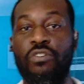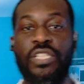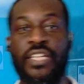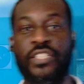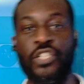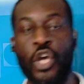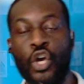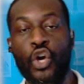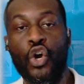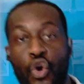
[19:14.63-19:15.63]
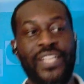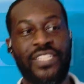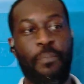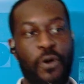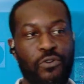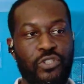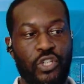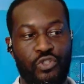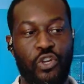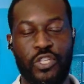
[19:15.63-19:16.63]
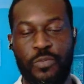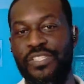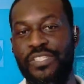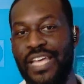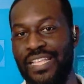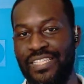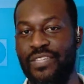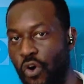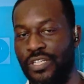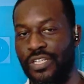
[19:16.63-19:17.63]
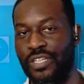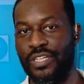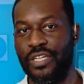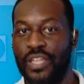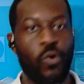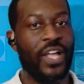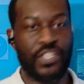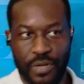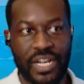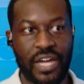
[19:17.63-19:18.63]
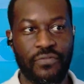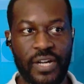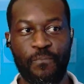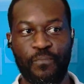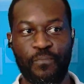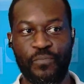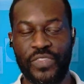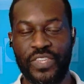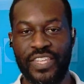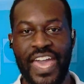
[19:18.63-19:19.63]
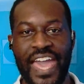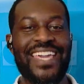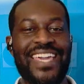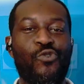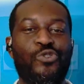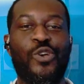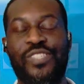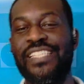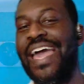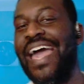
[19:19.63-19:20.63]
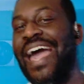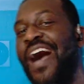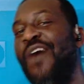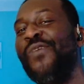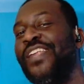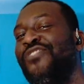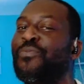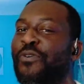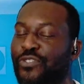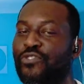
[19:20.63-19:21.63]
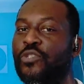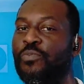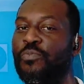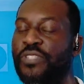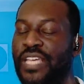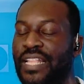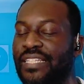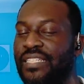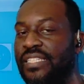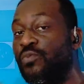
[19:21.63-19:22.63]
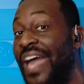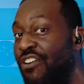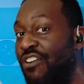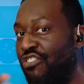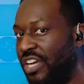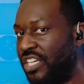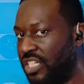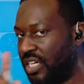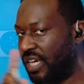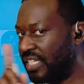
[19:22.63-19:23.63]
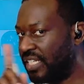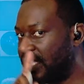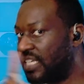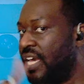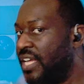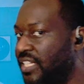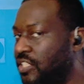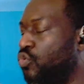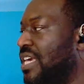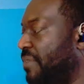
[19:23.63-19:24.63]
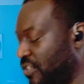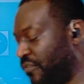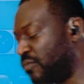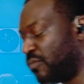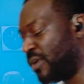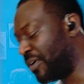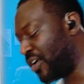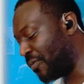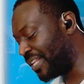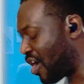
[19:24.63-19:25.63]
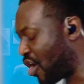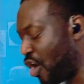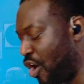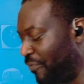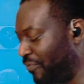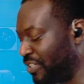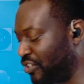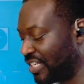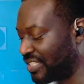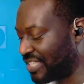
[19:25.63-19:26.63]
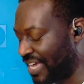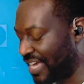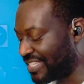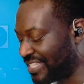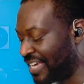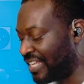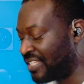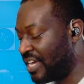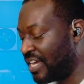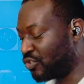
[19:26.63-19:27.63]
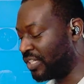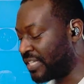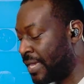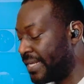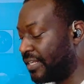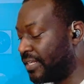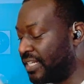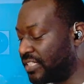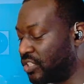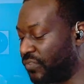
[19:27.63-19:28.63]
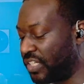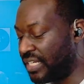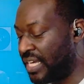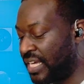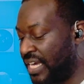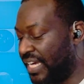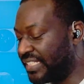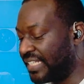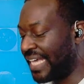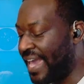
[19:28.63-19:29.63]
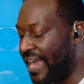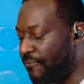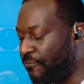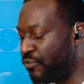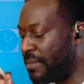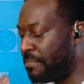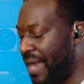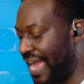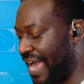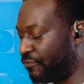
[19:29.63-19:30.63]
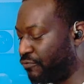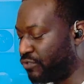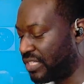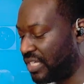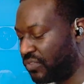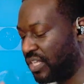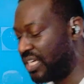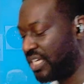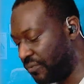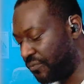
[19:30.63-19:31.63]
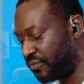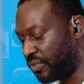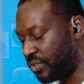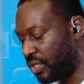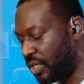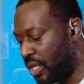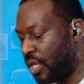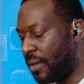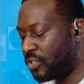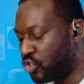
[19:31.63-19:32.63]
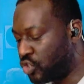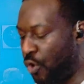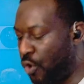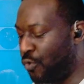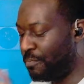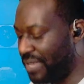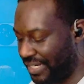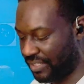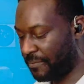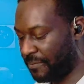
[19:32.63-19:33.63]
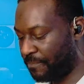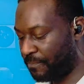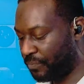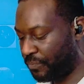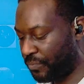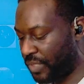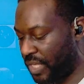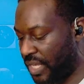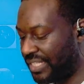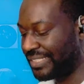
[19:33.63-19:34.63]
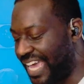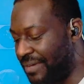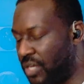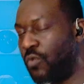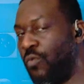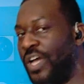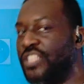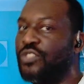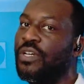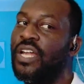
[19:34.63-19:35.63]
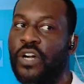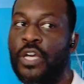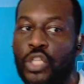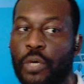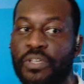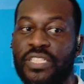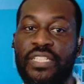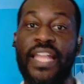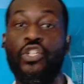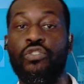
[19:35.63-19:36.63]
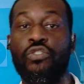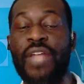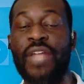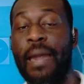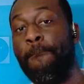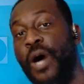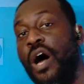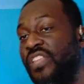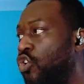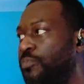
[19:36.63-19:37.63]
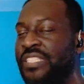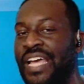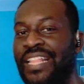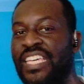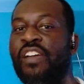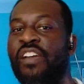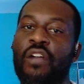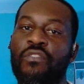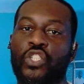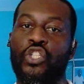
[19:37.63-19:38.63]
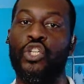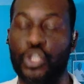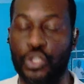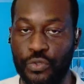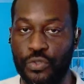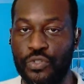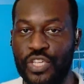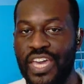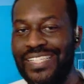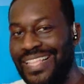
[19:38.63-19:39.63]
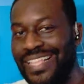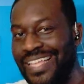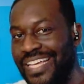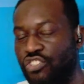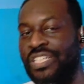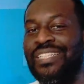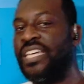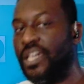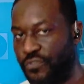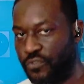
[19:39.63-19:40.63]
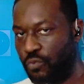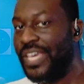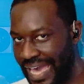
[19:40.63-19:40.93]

who we're supposed to use hospitality for, one to another. And it also says how we're not supposed to use hospitality. It says without grudging. Okay, this is all key information for where we're going later. Hopefully you're going to take heed to all of this. Now listen to verse 10. It says, as every man hath received the gift, so minister the same one to another. So it's telling you that part of this hospitality we're encouraged to use is literally the gift we have